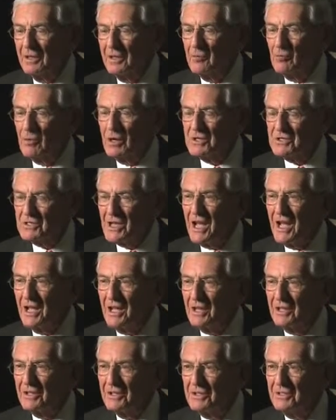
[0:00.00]
And what
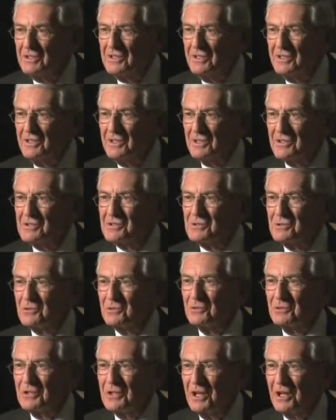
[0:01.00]
Zaha Hadid is
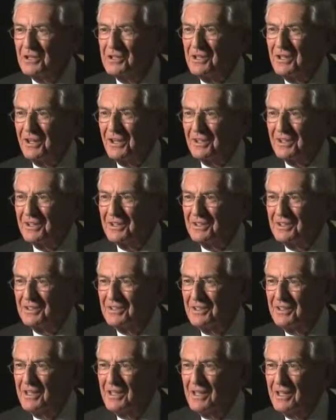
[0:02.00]
certainly iconic.
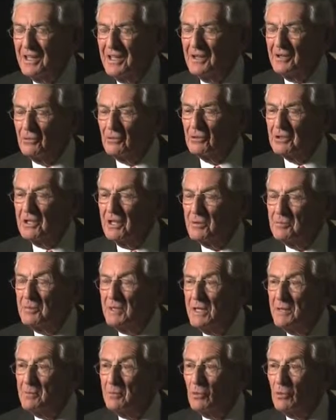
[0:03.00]
And it will get
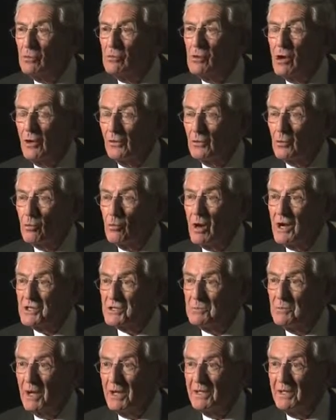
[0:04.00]
people who
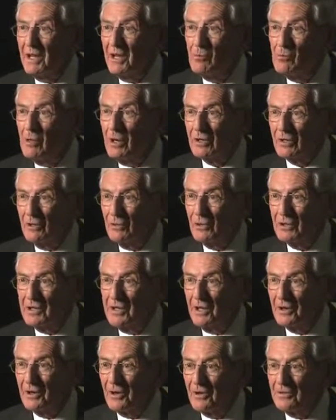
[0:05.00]
otherwise might not want to look
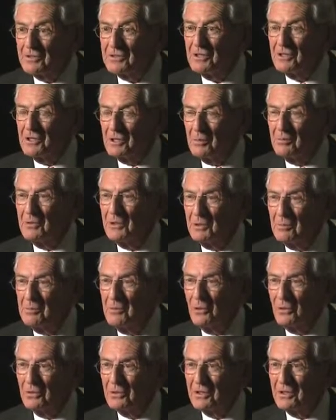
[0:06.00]
at art to come in the
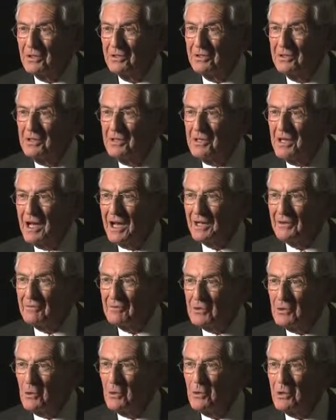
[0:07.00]
building out
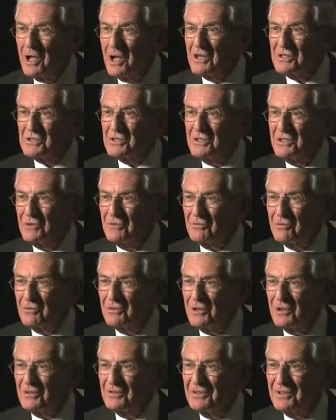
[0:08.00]
of curiosity for
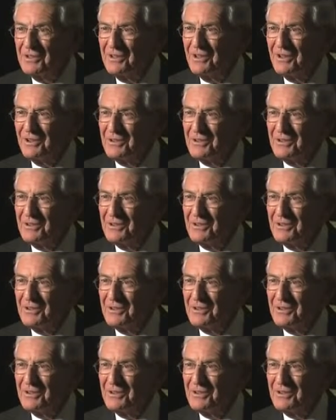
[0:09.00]
nothing